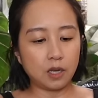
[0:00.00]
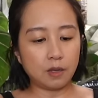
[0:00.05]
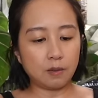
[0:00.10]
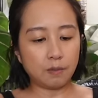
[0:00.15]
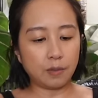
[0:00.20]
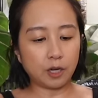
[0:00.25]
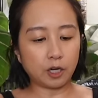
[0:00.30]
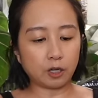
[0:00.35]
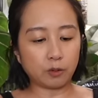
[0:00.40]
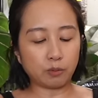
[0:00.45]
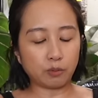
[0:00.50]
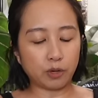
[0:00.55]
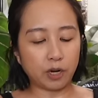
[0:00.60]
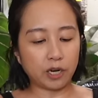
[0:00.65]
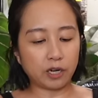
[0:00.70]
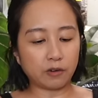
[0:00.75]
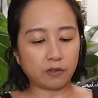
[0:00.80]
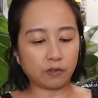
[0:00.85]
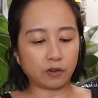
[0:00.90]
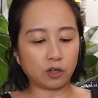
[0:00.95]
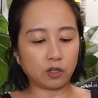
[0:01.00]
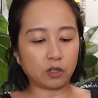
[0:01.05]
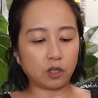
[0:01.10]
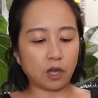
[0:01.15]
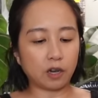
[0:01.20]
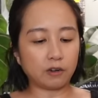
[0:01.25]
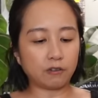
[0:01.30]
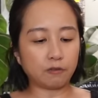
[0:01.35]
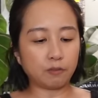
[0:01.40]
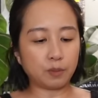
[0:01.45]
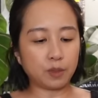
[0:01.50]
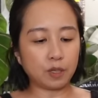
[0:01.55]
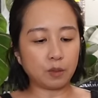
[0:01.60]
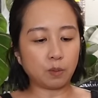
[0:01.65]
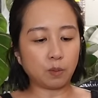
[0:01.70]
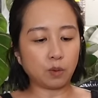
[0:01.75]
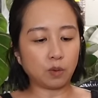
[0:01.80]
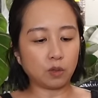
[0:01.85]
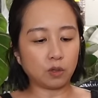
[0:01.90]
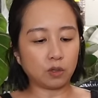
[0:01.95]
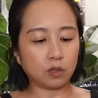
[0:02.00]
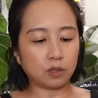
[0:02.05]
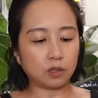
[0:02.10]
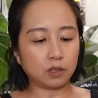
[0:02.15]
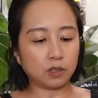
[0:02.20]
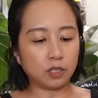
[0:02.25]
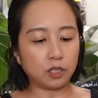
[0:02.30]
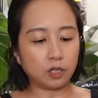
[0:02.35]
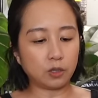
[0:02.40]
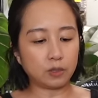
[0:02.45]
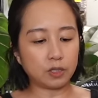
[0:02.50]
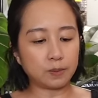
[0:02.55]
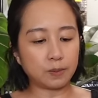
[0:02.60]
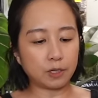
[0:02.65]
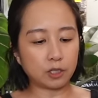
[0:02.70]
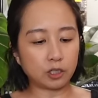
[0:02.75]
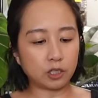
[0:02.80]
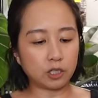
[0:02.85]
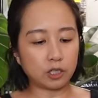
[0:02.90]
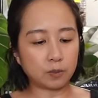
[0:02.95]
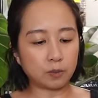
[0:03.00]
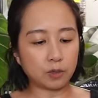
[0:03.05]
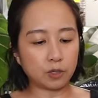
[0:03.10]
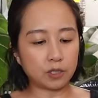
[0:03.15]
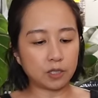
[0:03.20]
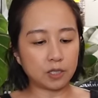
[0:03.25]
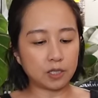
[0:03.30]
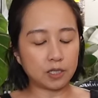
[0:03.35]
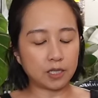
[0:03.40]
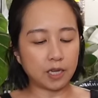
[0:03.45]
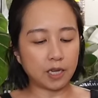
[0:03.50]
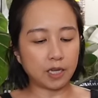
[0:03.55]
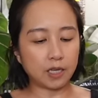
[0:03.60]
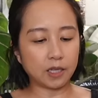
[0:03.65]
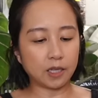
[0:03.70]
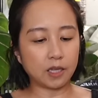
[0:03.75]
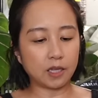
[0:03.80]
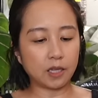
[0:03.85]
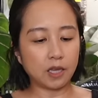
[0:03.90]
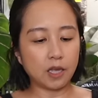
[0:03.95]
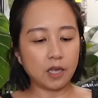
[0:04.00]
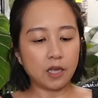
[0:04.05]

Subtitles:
make or break for a lot of people, you know, especially this person saying that